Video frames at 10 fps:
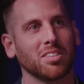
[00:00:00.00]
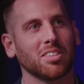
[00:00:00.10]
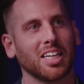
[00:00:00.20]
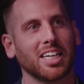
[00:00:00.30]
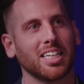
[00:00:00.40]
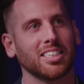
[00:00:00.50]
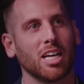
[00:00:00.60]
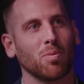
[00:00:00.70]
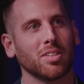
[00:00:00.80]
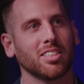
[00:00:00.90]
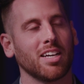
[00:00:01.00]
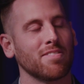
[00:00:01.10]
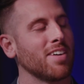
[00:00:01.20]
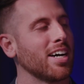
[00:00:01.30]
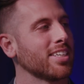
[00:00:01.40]
like I said, once I
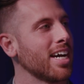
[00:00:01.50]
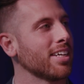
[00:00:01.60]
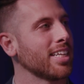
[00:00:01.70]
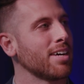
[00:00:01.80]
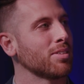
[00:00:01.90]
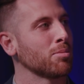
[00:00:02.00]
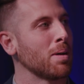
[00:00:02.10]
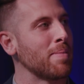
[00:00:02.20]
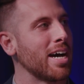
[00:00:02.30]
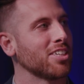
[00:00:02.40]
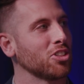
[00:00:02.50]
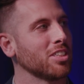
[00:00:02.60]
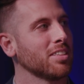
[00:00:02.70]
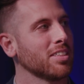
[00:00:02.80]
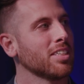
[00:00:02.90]
found out that was my
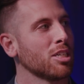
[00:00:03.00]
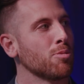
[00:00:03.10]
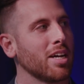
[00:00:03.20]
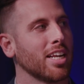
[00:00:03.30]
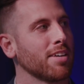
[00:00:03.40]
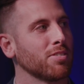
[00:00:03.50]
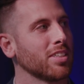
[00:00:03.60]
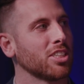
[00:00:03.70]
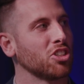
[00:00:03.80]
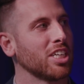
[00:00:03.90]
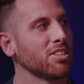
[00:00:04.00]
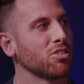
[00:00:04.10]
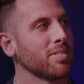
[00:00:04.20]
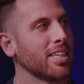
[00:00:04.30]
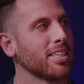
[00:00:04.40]
passion, my life really changed
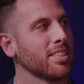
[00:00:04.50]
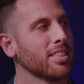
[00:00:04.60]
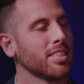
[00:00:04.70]
from there.